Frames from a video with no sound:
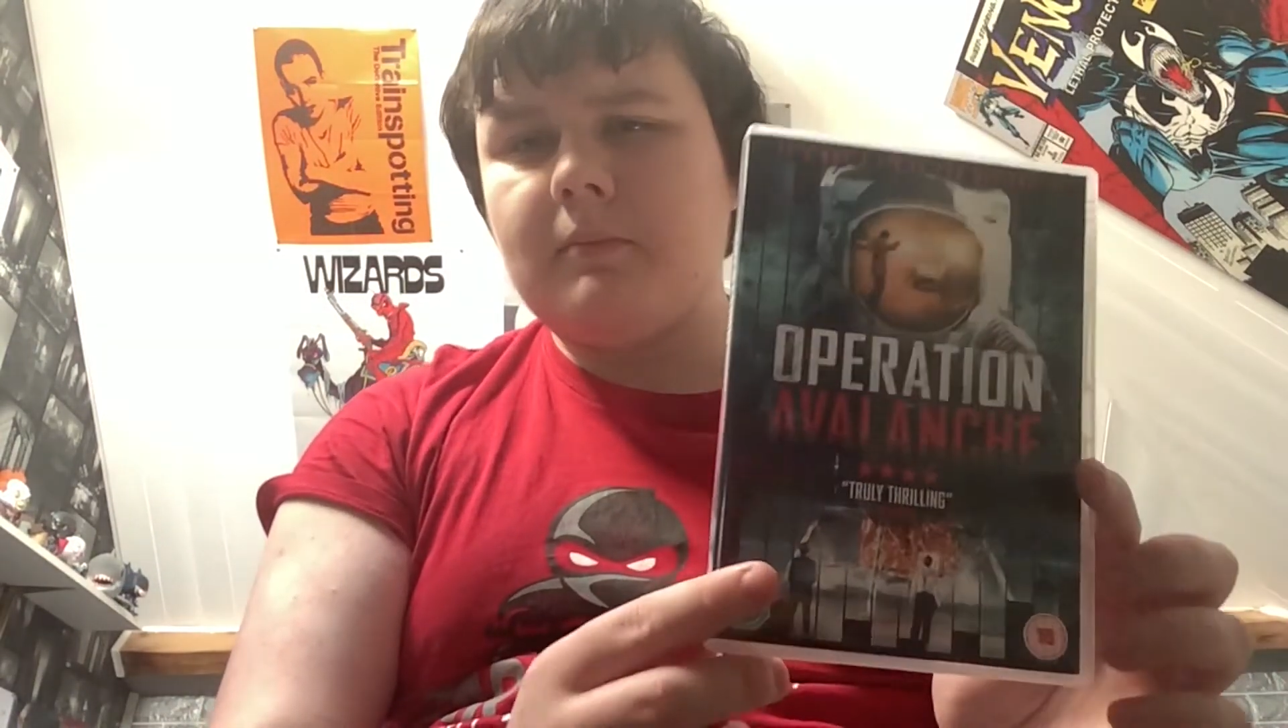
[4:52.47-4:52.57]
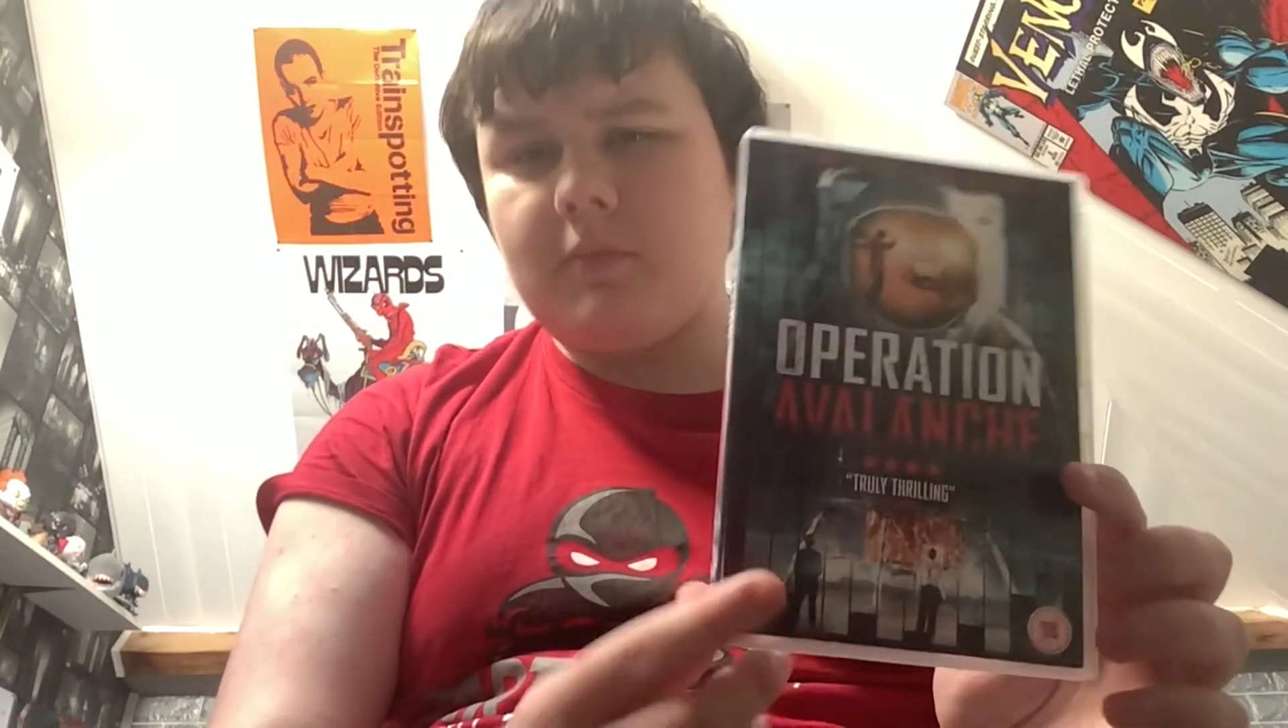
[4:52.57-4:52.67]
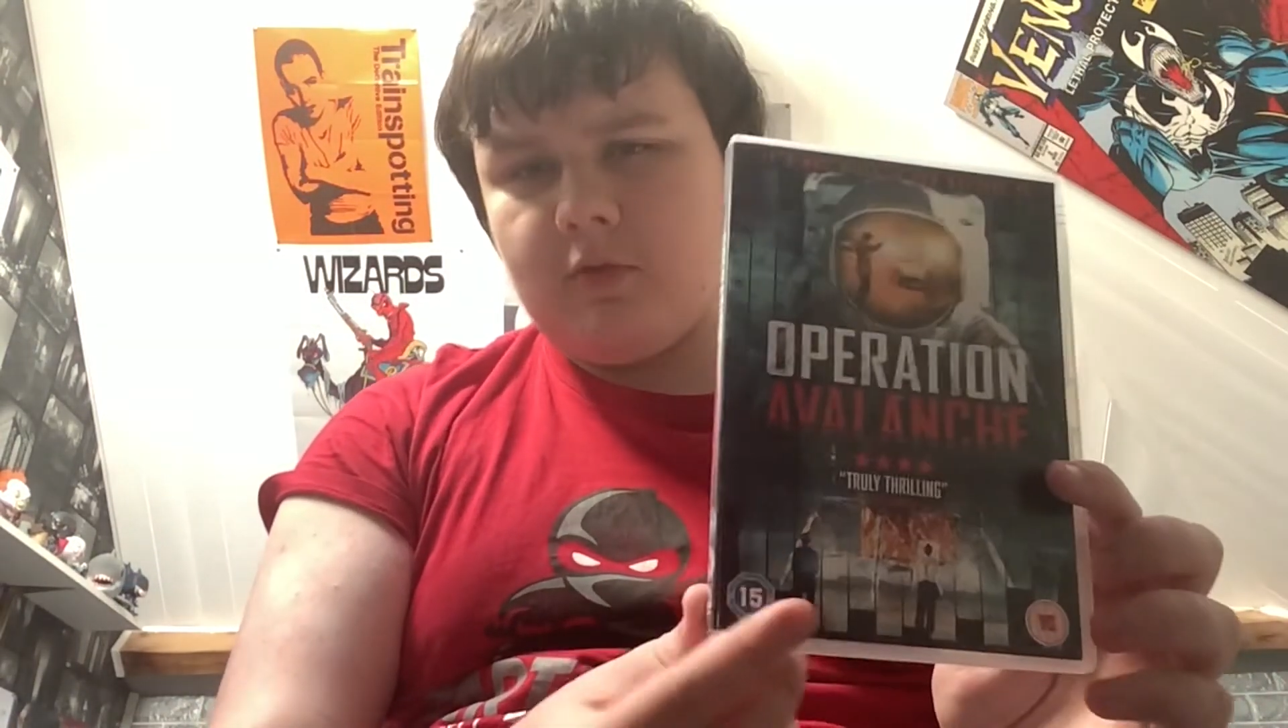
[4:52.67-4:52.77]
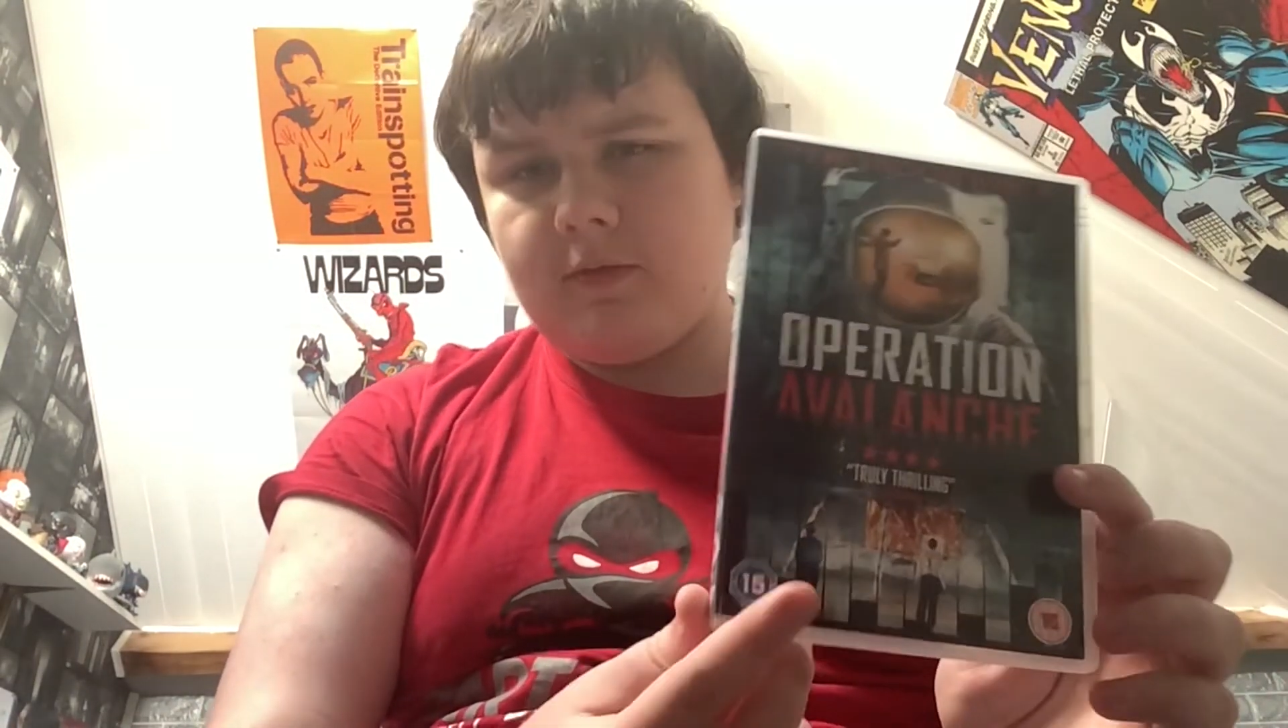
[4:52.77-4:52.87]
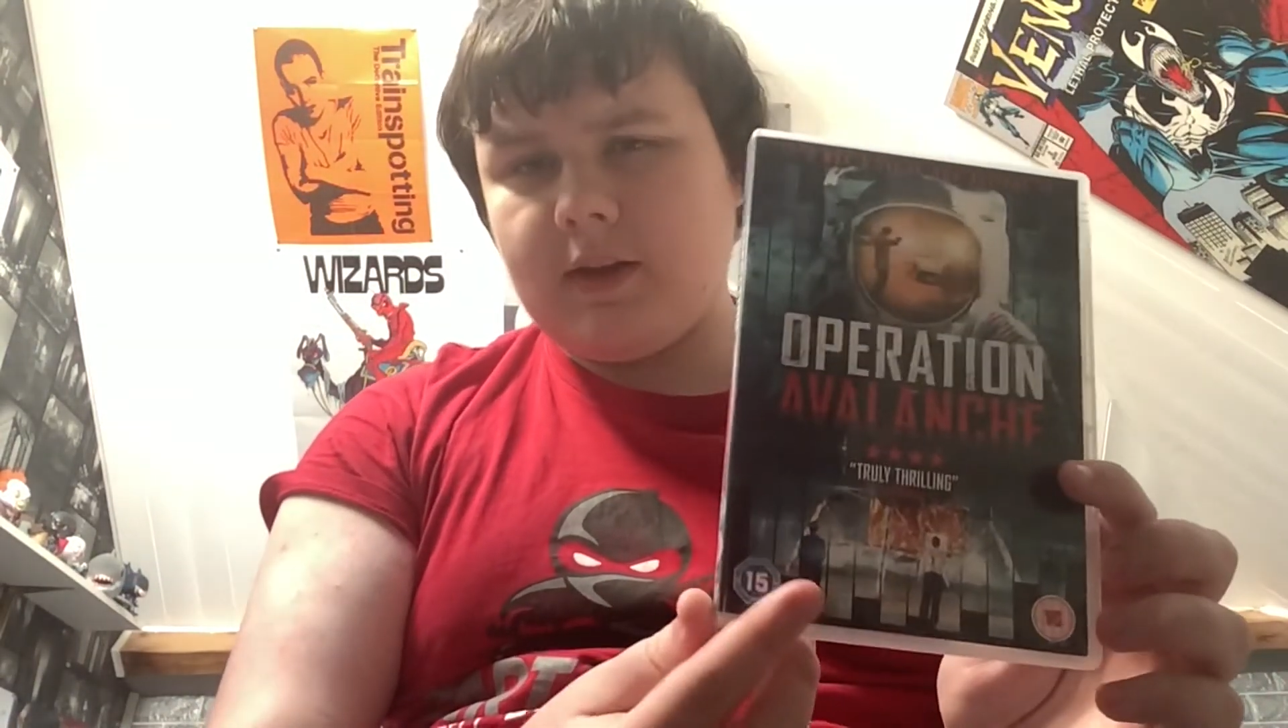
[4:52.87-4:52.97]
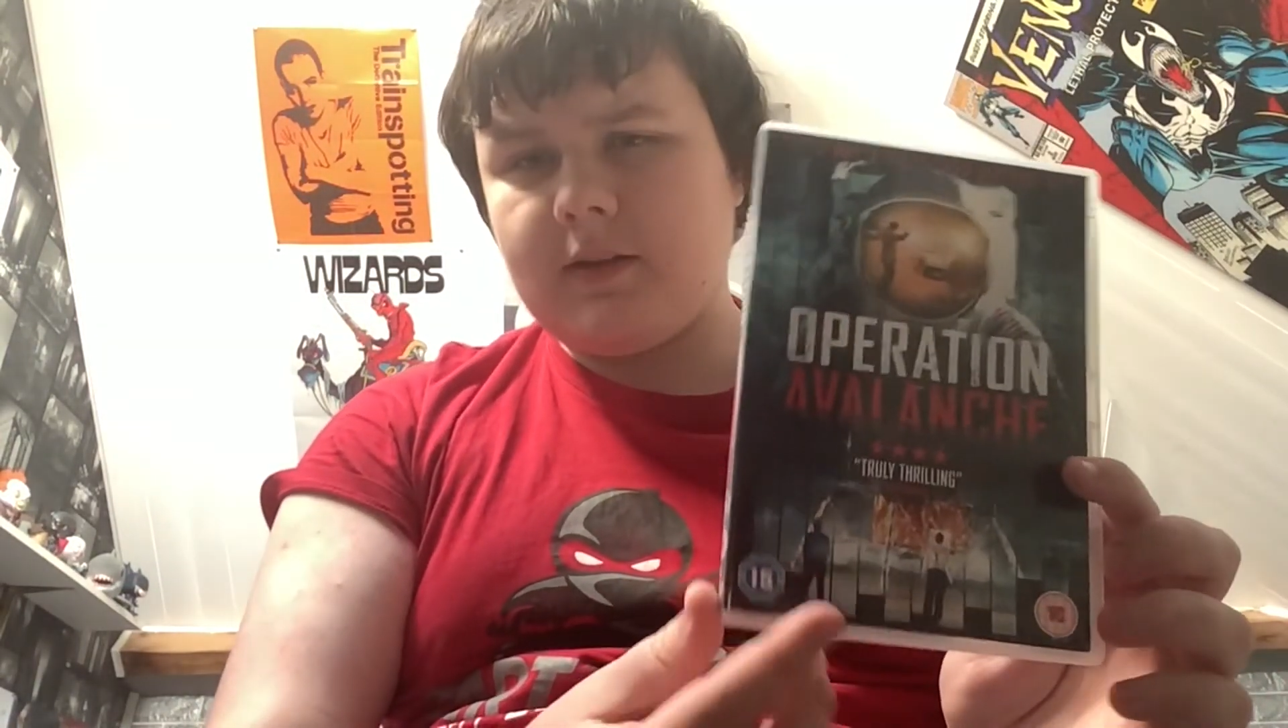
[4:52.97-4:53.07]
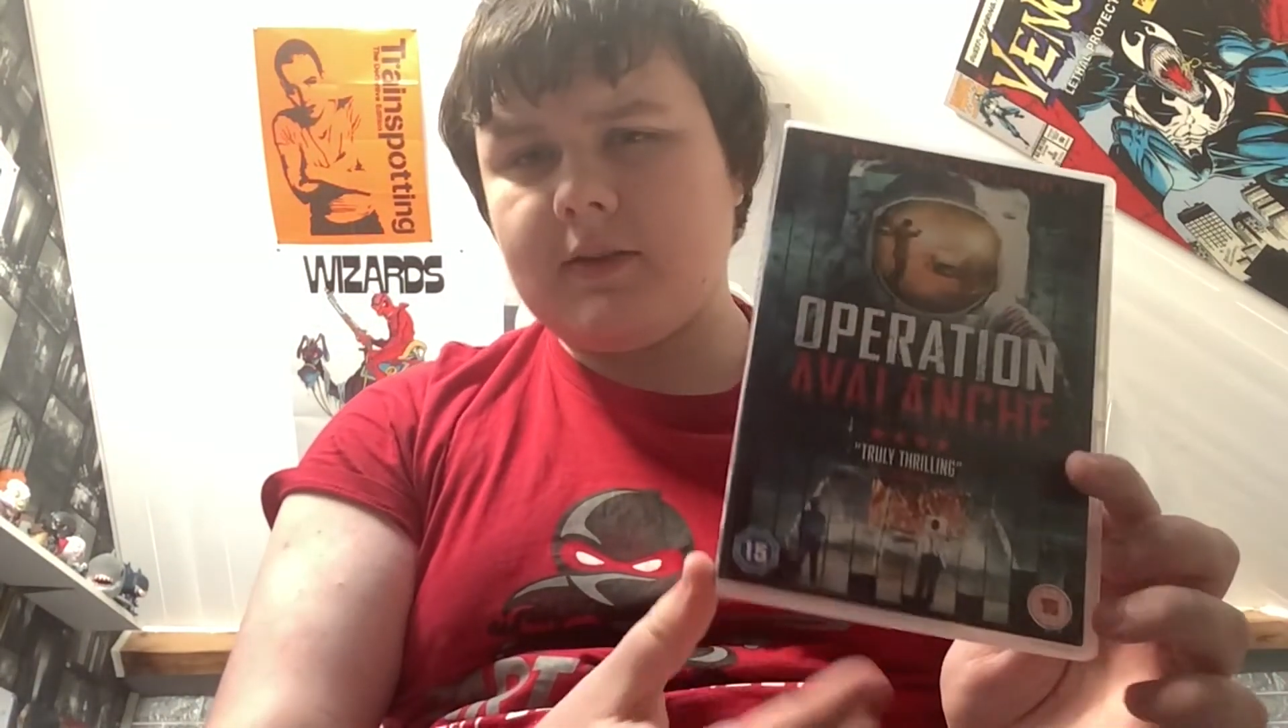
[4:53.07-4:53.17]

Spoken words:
movie,